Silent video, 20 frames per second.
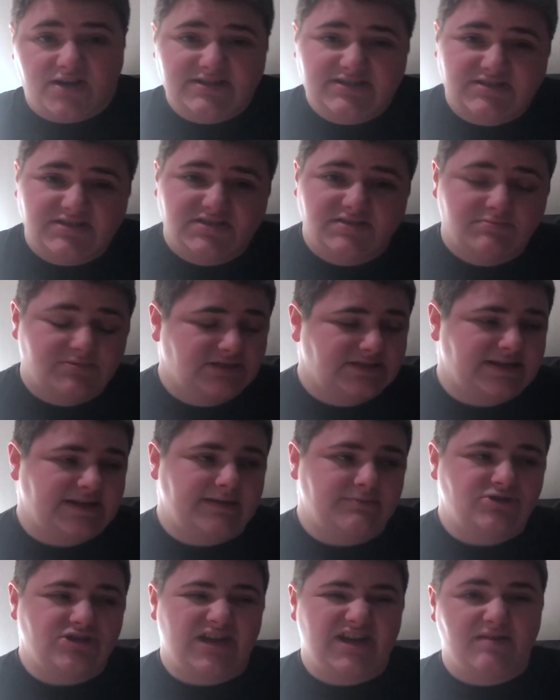So it's almost like
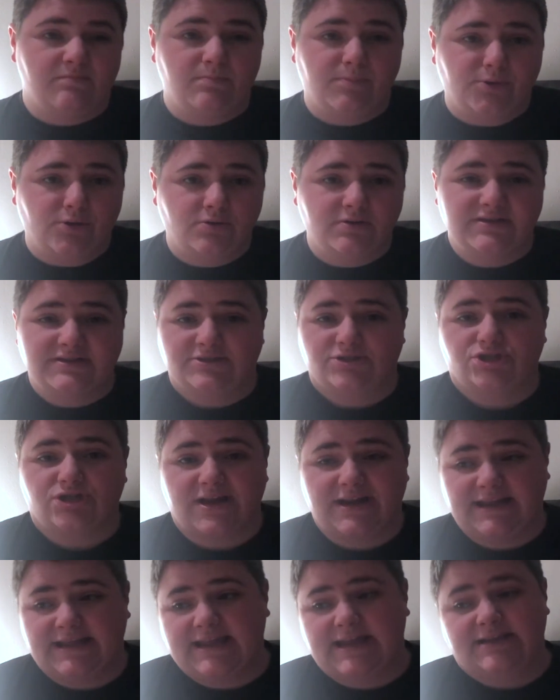I'm trying to bulk and try
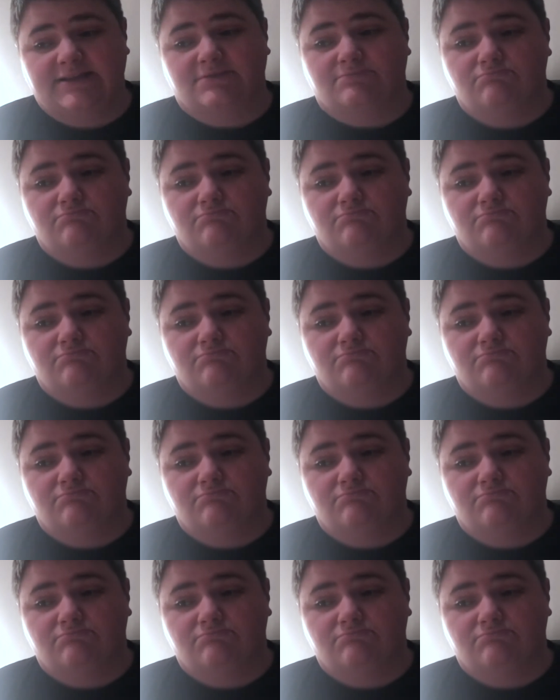to gain as